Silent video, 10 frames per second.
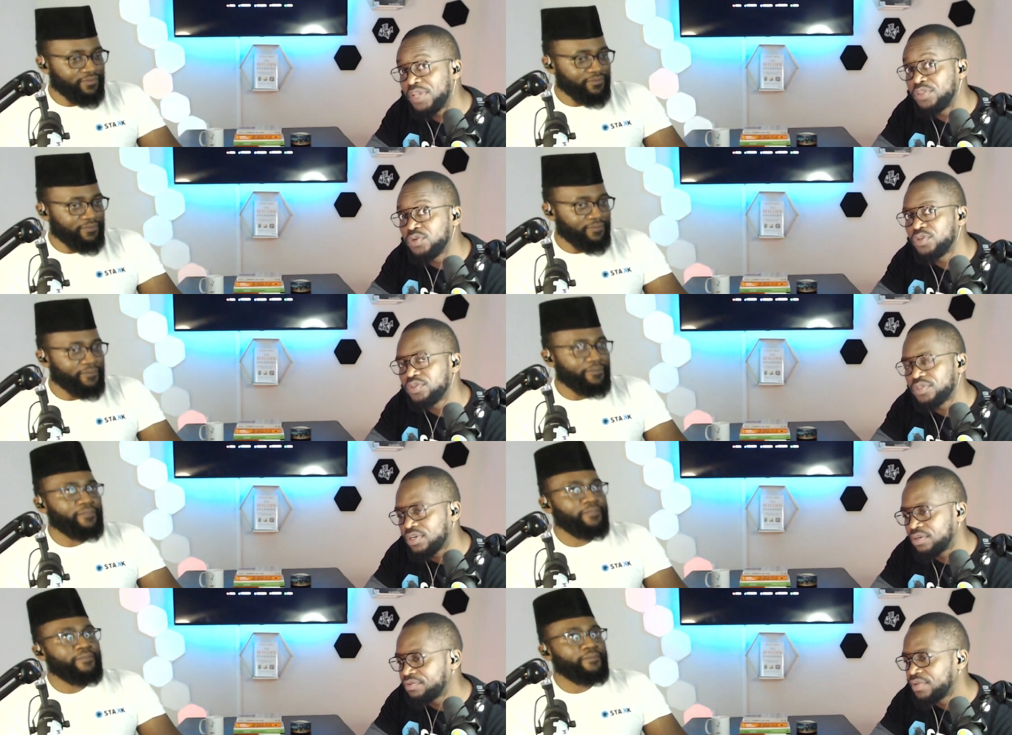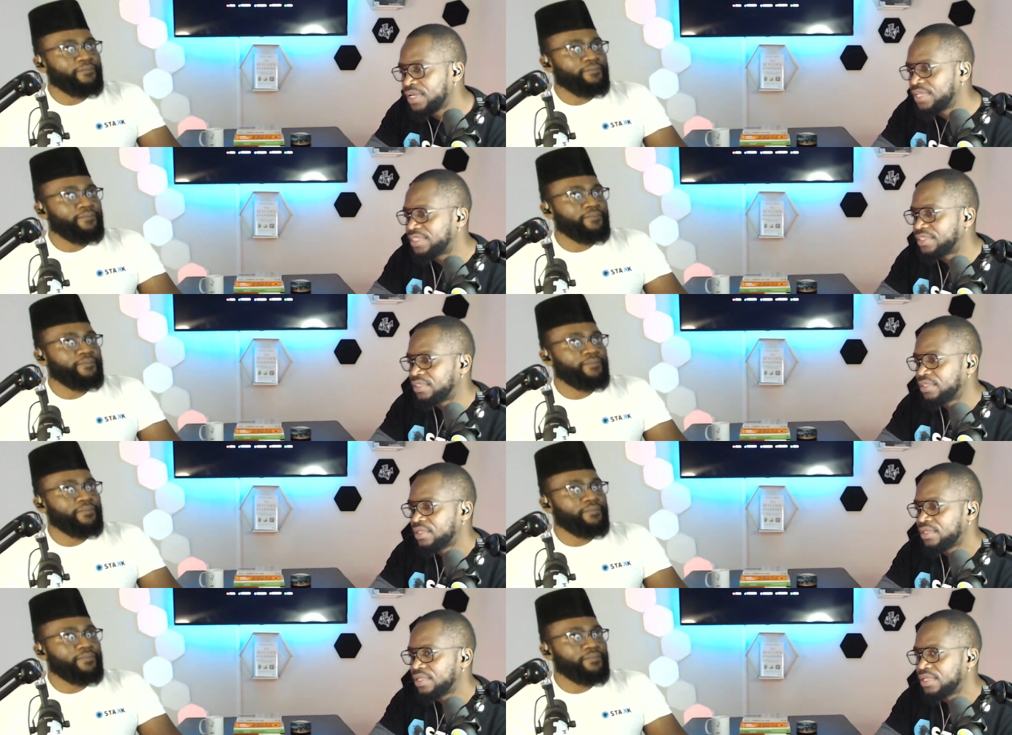Speaker 1: you yourself
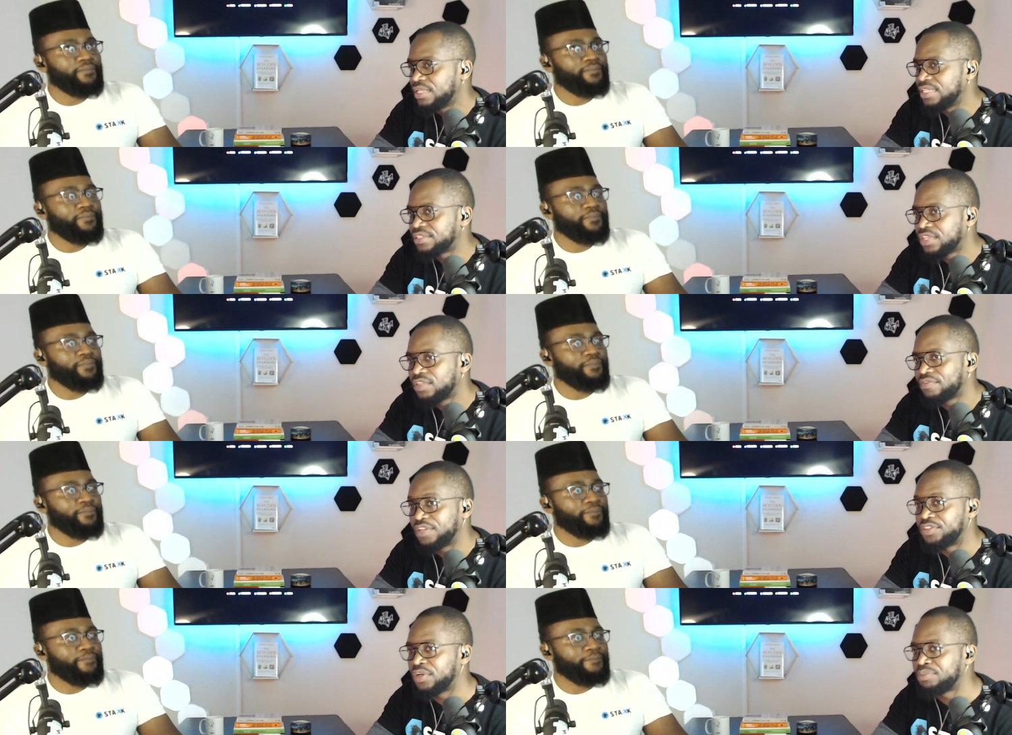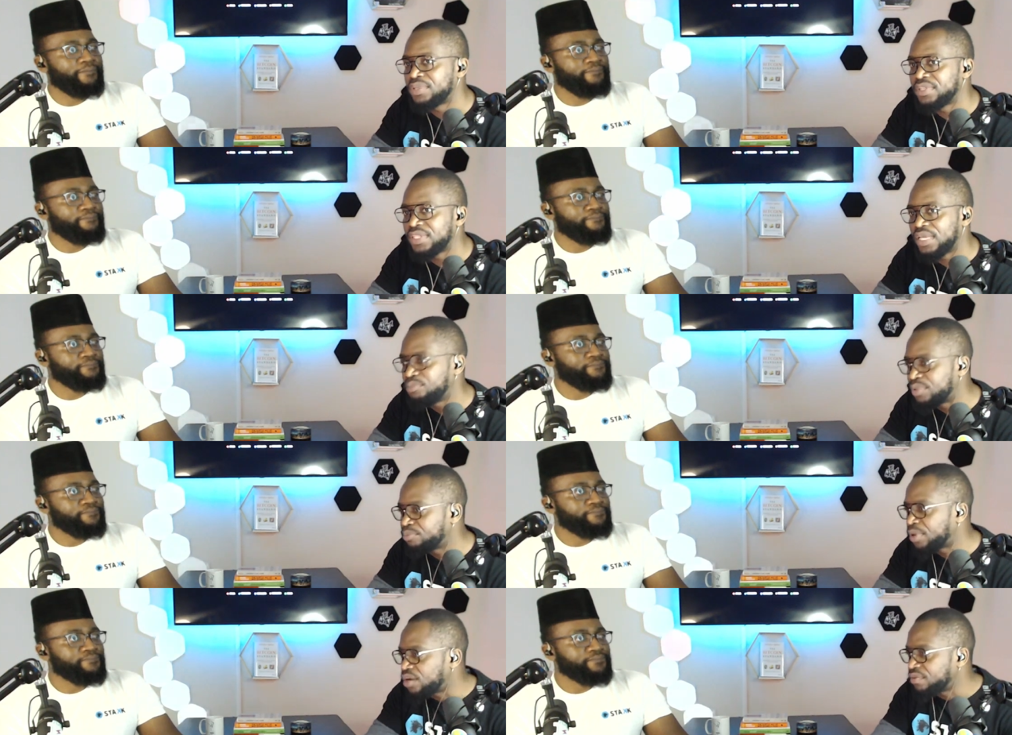instead of adopting it and being
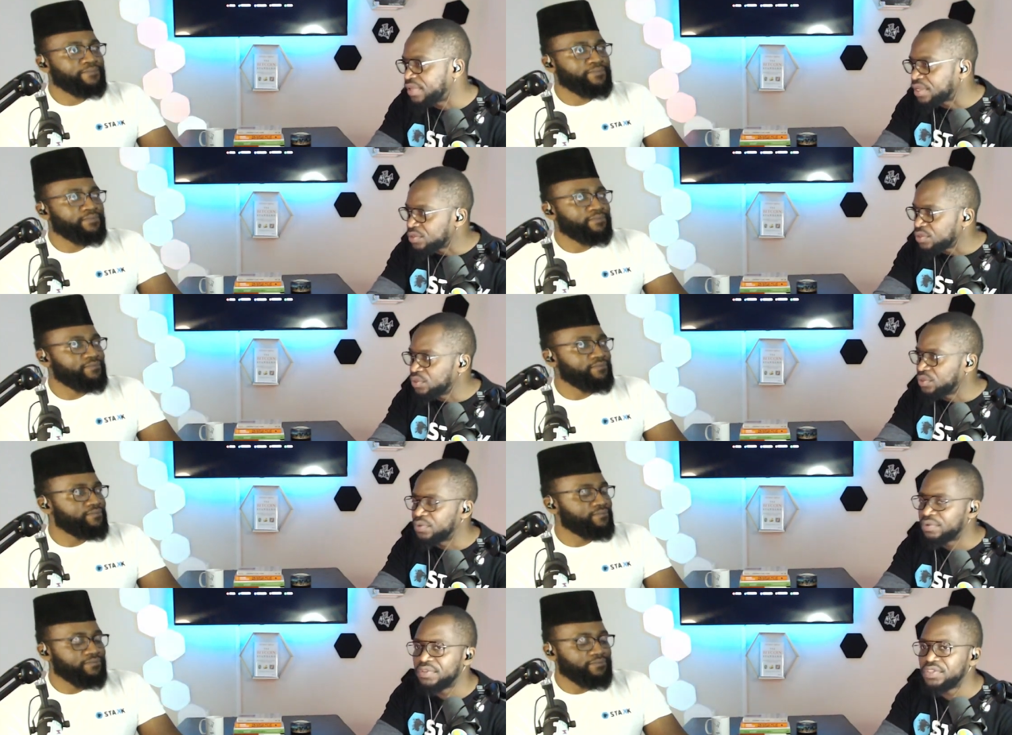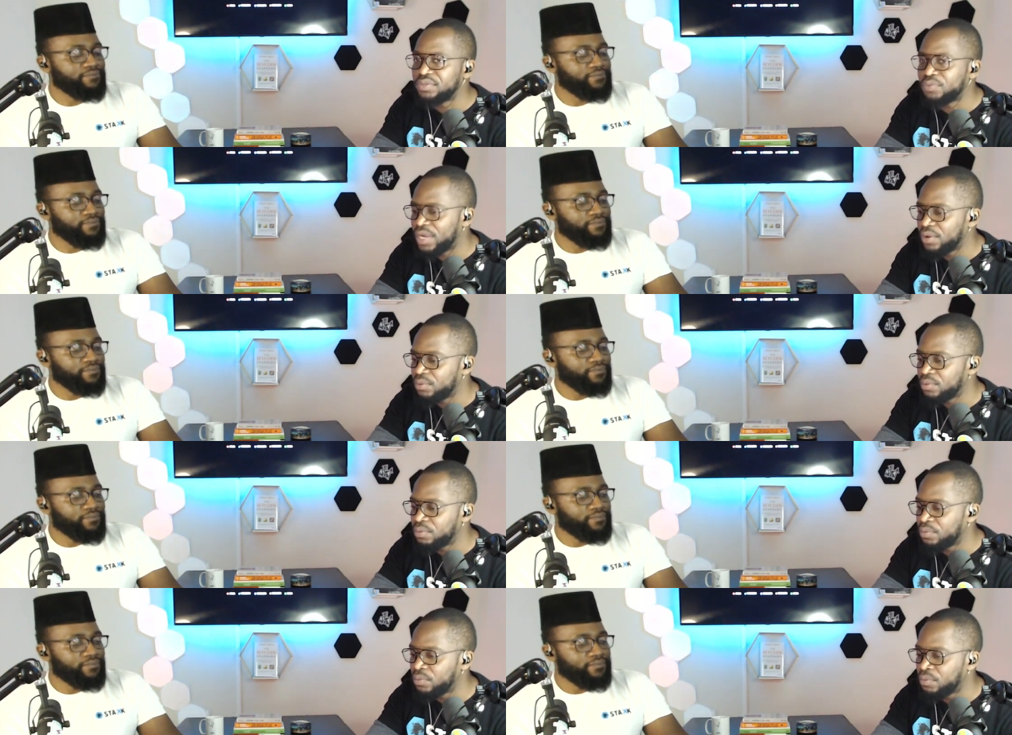part of that new good revolution. Why
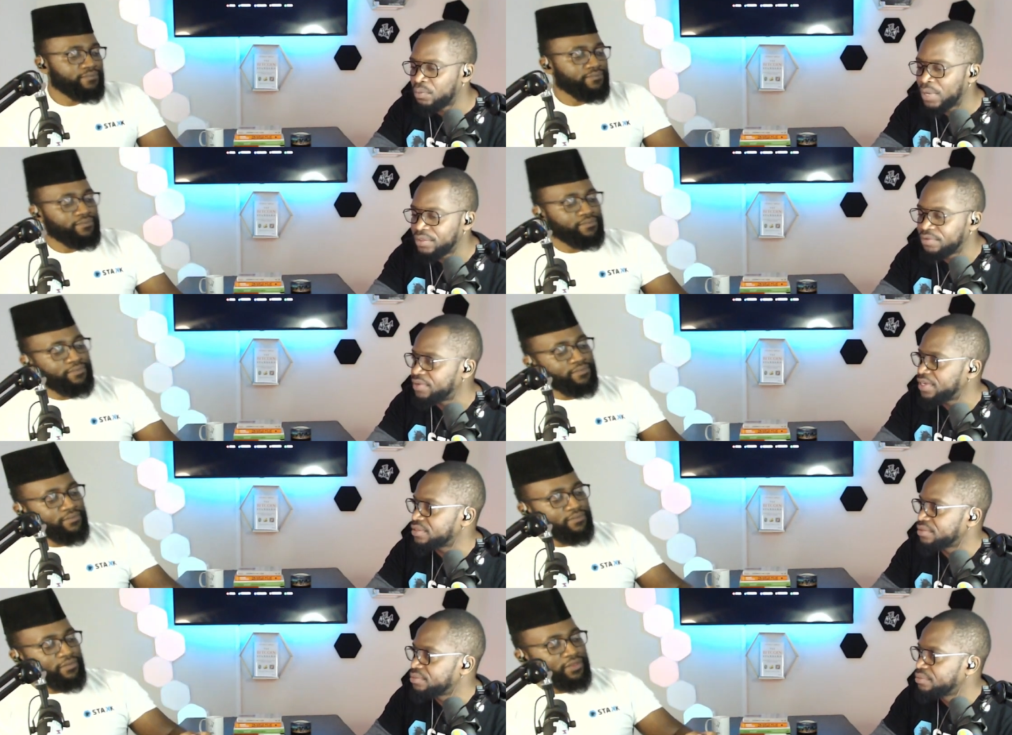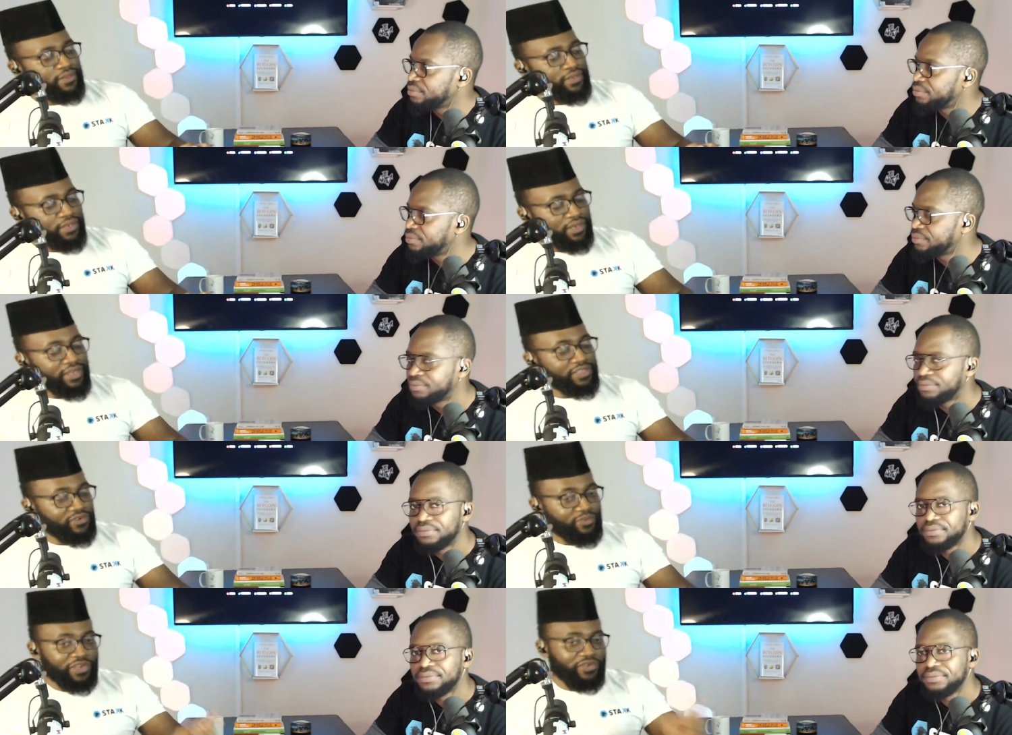
Speaker 2: why the fight? I'd like to
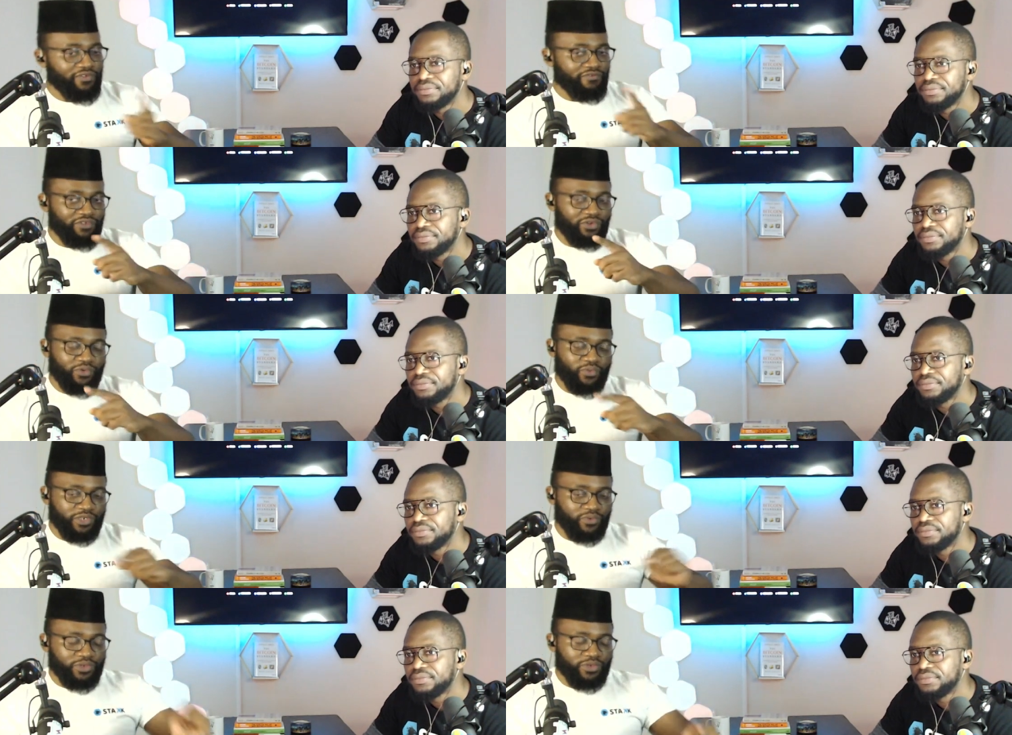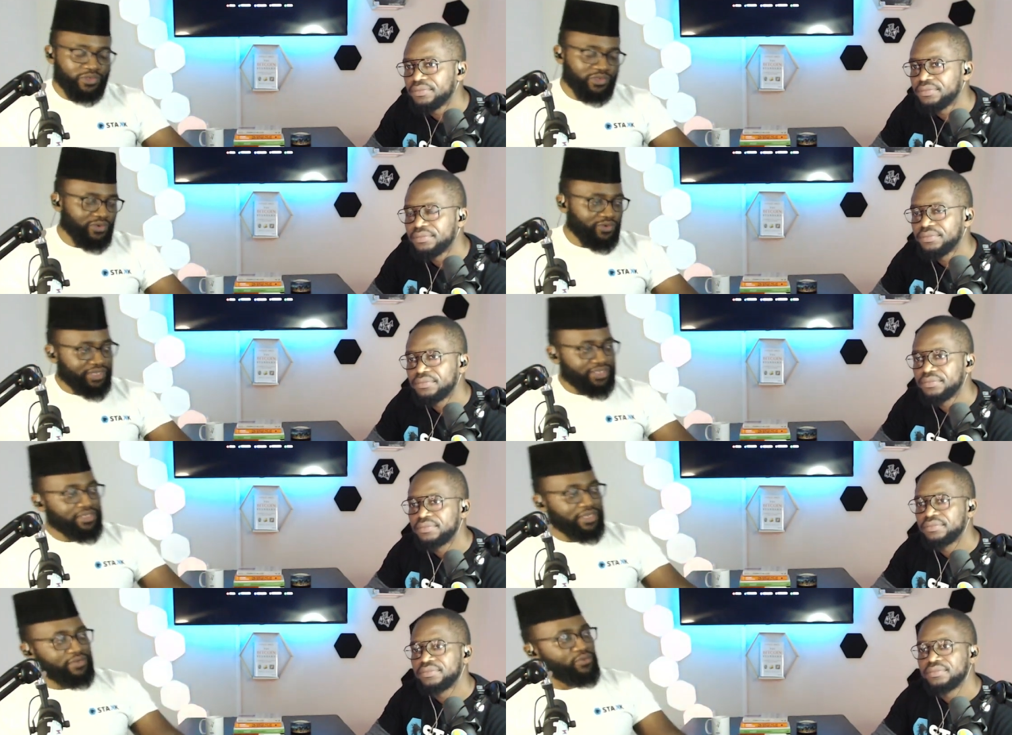remind you of a video which we just showed that
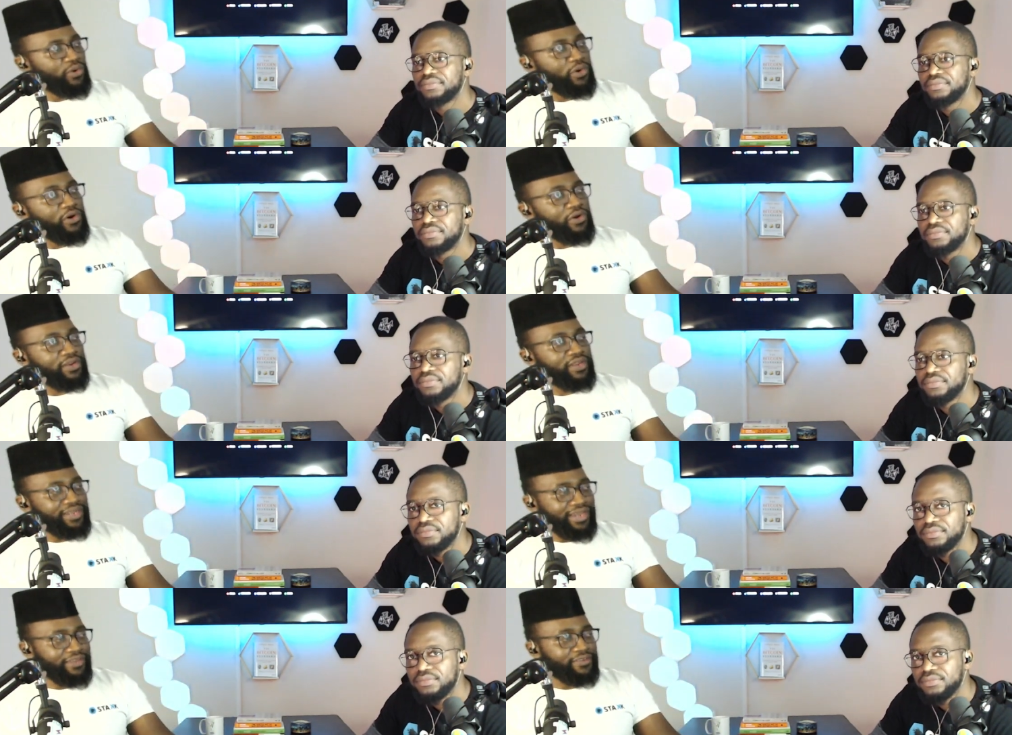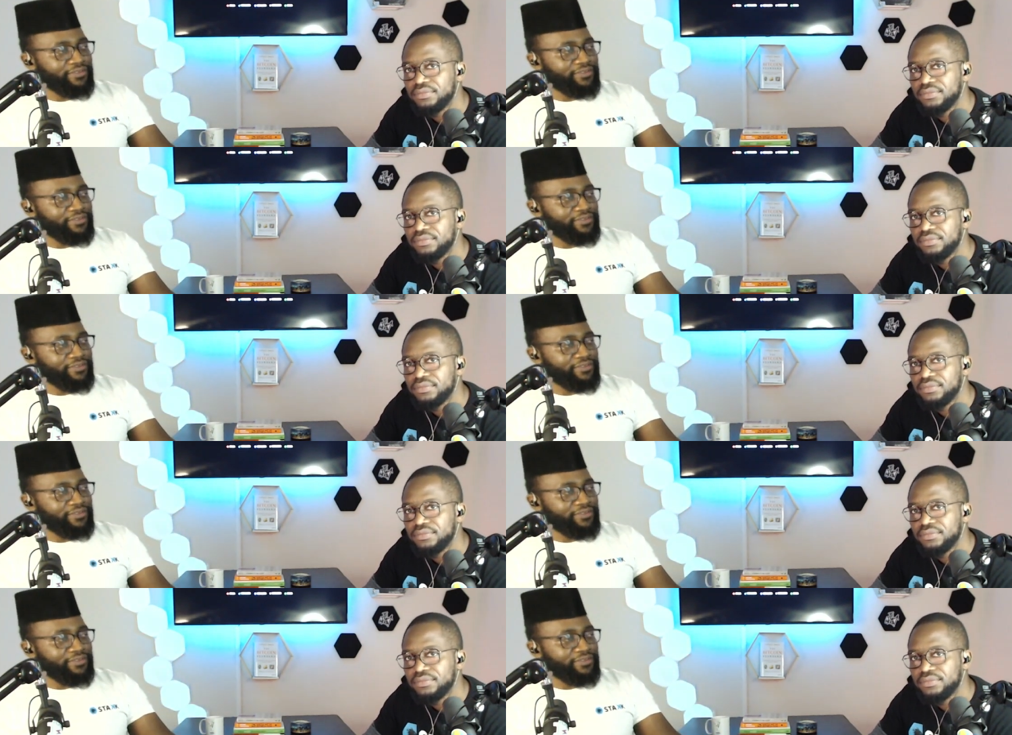said, we're all gonna die.